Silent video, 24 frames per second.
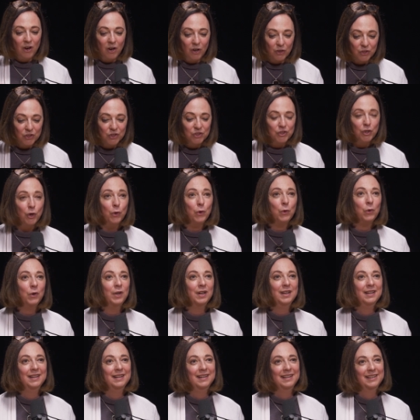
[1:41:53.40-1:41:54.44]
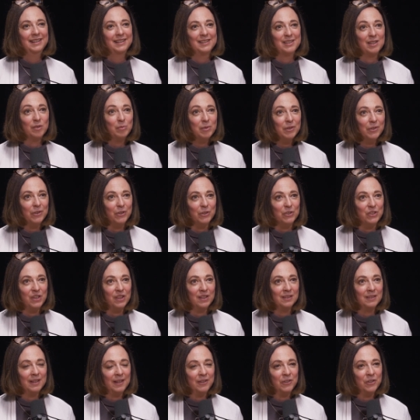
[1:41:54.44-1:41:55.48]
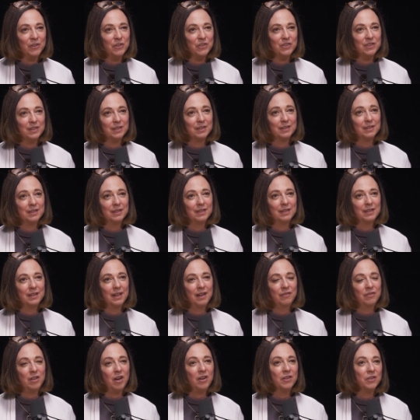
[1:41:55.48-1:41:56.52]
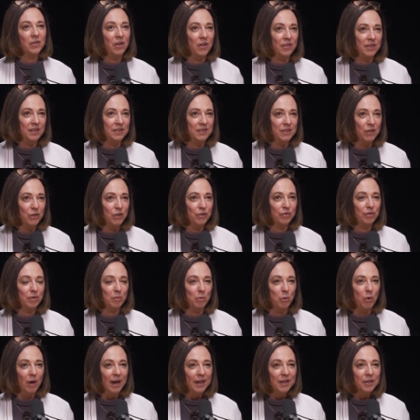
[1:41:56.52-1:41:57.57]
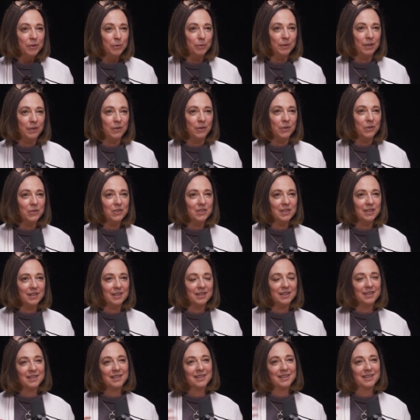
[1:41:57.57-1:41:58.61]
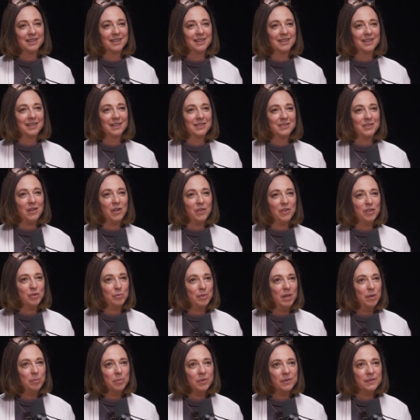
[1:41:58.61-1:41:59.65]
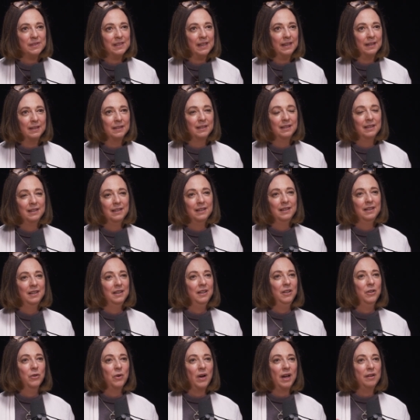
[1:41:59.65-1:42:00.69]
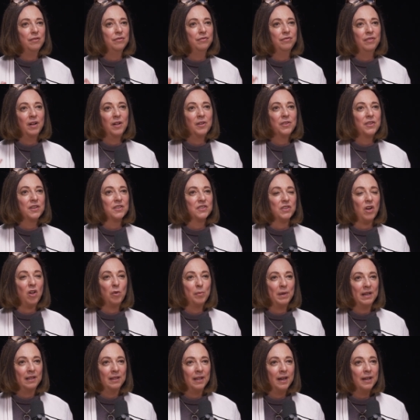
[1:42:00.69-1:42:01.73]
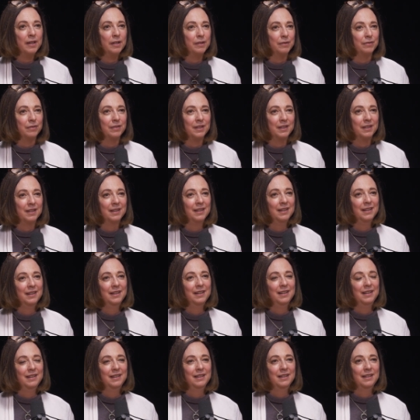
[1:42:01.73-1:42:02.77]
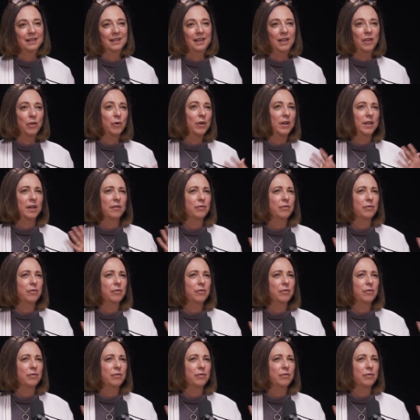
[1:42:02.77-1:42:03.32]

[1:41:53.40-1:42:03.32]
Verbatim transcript: are so similar to the letters I've gotten all these years from quiet readers. Like it's all these people saying, you know, I felt this all my life and either I